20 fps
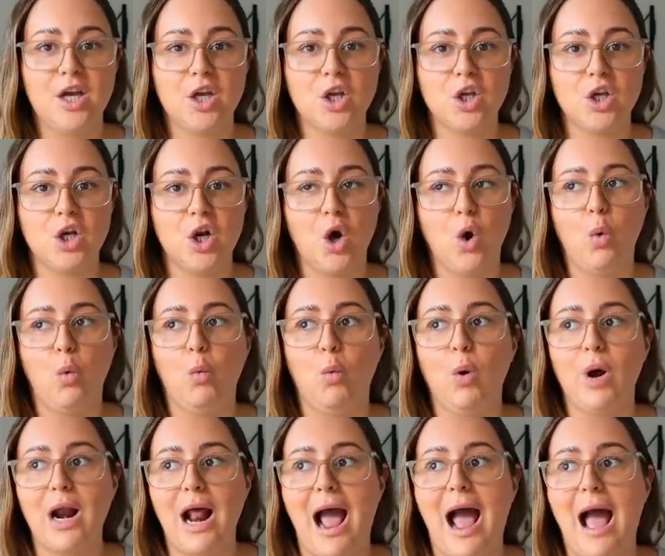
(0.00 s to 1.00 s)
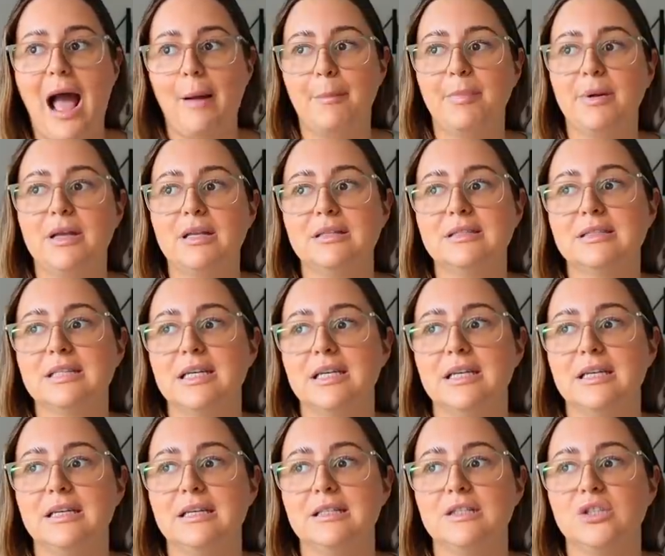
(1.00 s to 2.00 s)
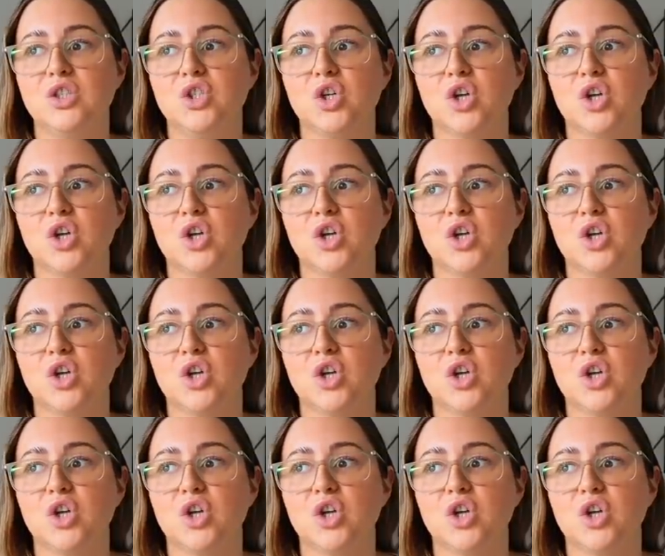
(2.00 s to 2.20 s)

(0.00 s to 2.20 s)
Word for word: you know, what happens is